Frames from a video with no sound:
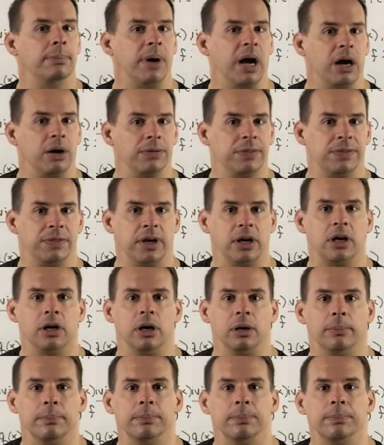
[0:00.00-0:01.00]
By our
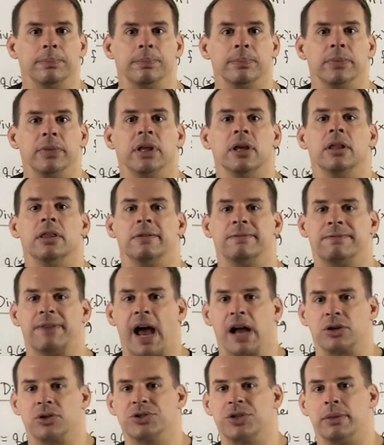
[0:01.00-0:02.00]
theorem,
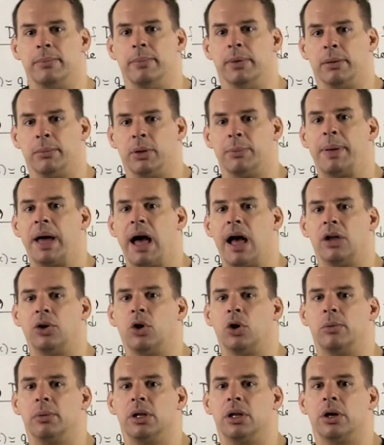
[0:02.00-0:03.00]
Factors of the minimal
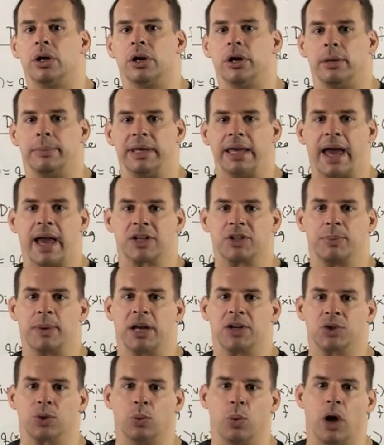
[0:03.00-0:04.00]
polynomial are going to be x
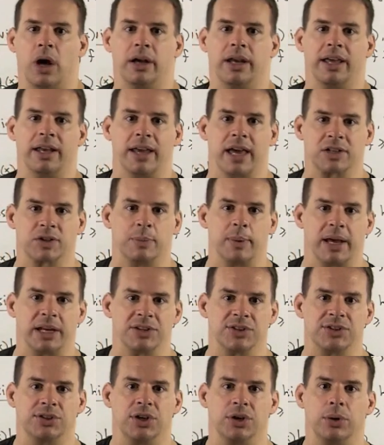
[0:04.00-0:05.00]
minus 1 and x
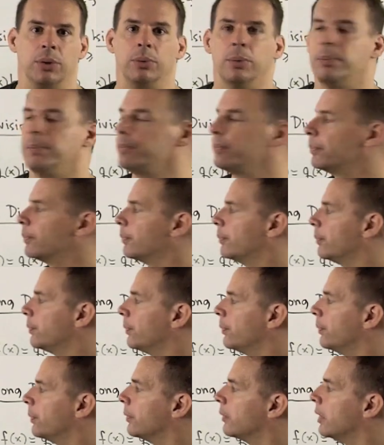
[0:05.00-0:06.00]
minus 2.
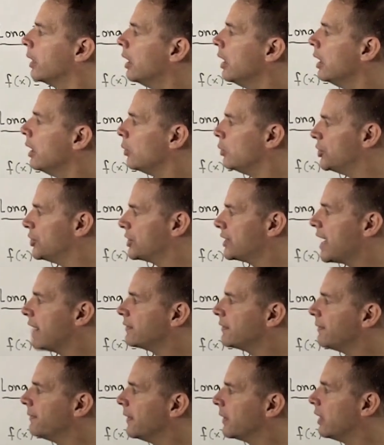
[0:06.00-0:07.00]
We just
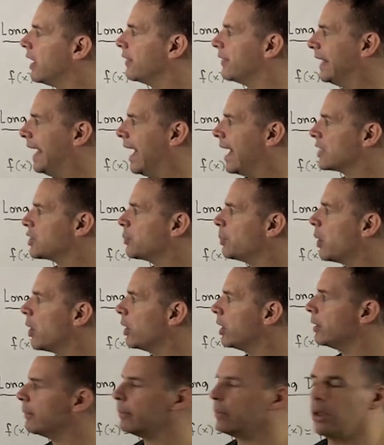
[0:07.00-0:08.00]
have to figure out the
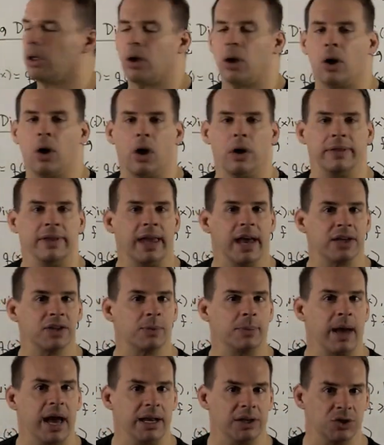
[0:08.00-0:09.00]
exponent on the
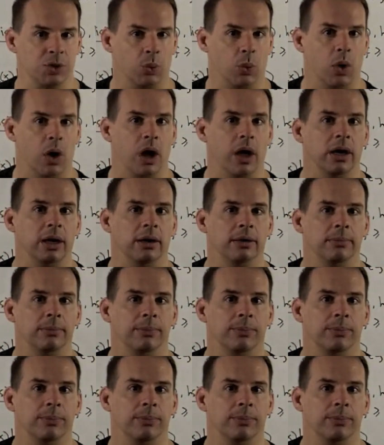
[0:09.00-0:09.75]
x minus 1.